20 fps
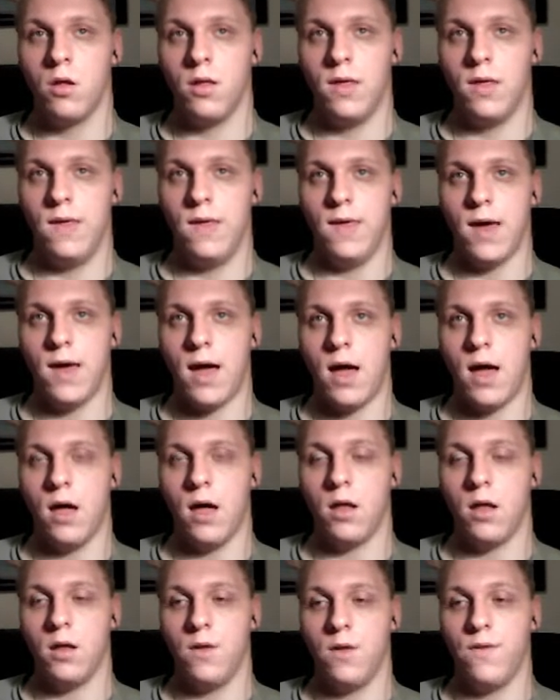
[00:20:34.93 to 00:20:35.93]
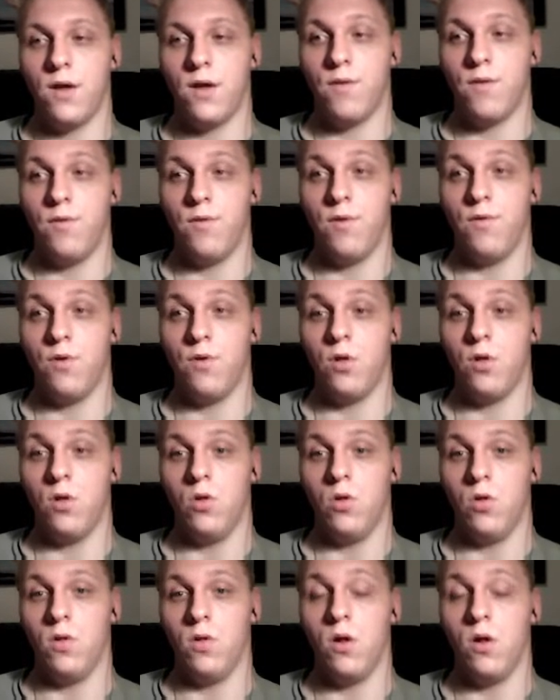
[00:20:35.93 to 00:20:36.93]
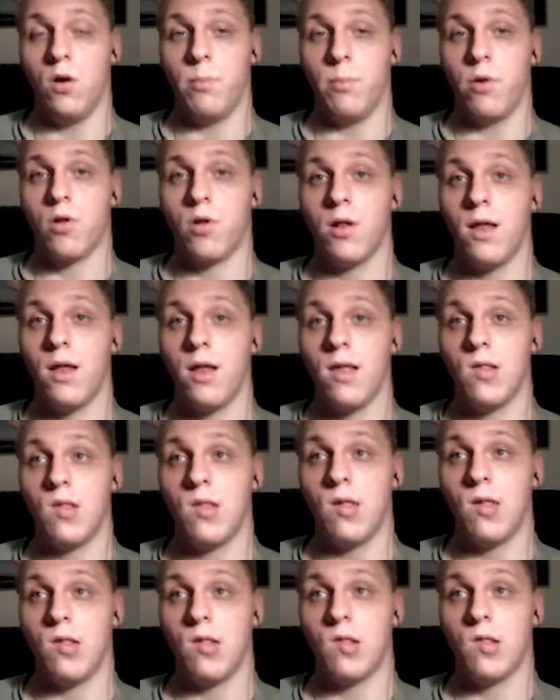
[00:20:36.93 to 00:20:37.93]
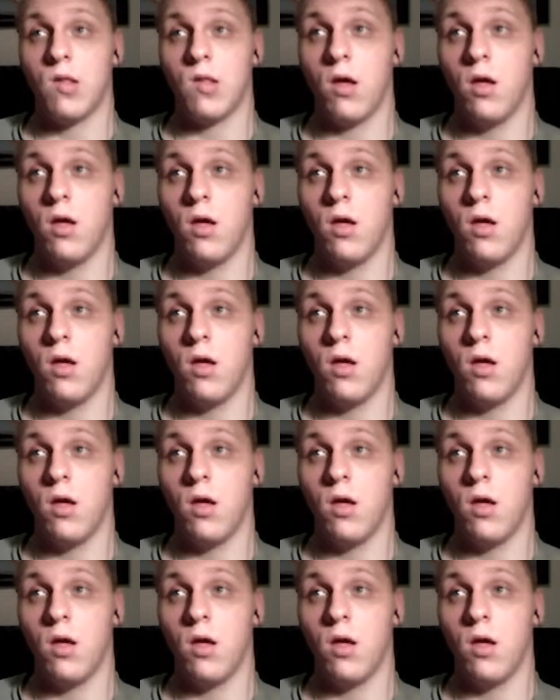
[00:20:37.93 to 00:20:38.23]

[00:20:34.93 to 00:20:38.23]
yeah, then we will learn about classes.